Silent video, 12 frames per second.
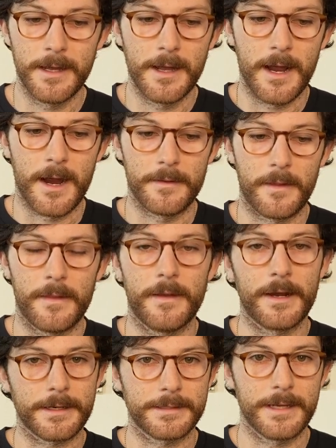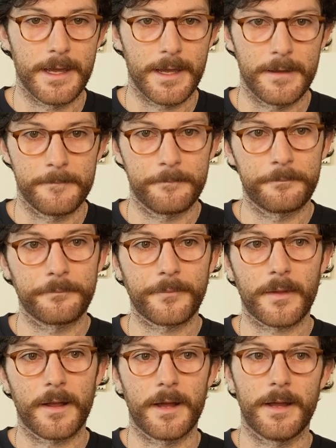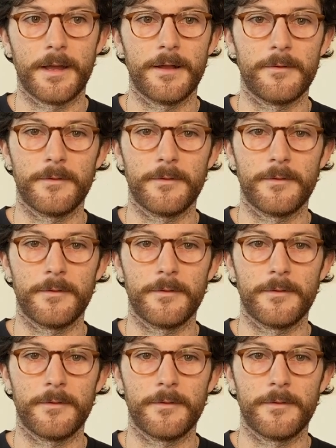And then the next day, I